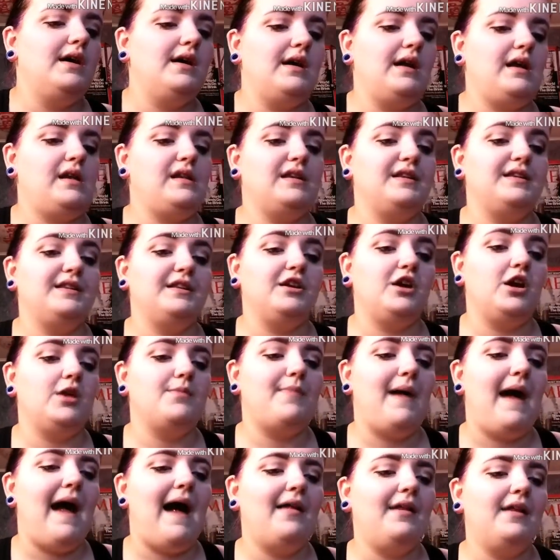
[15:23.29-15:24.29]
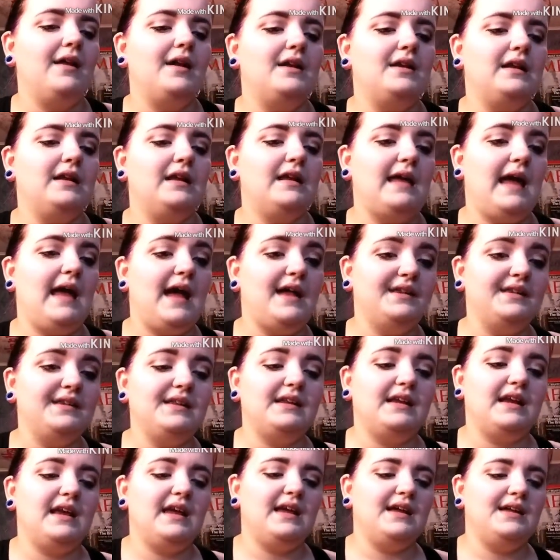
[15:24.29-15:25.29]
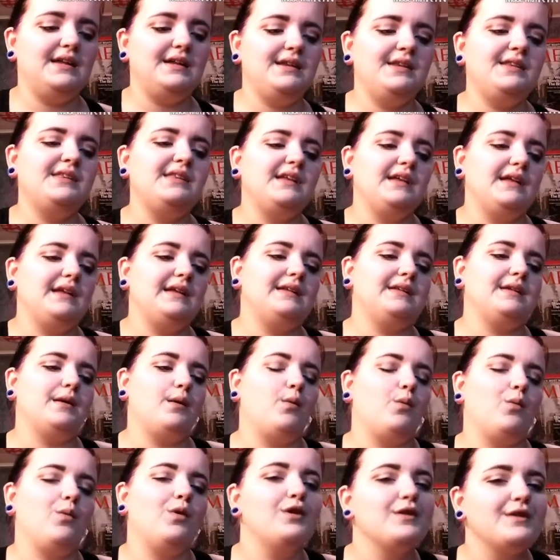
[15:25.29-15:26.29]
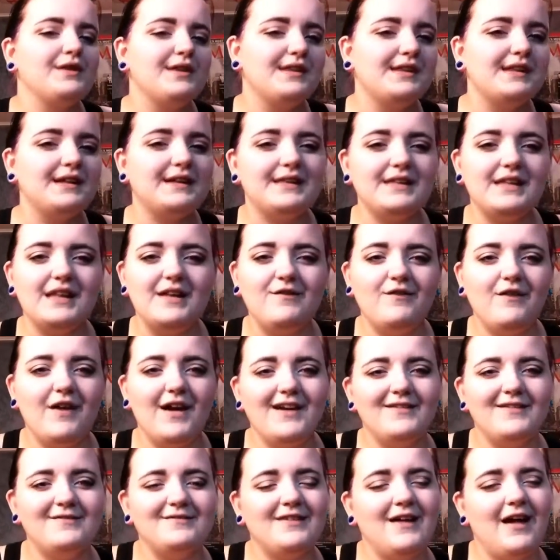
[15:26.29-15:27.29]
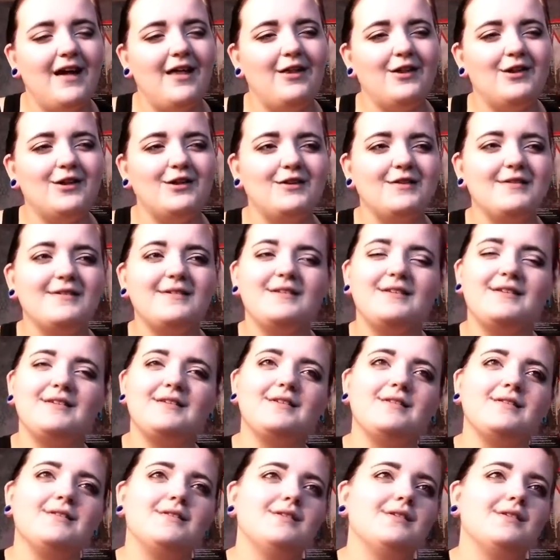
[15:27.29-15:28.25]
is this a good palette? Yes, it is. Is it worth $65?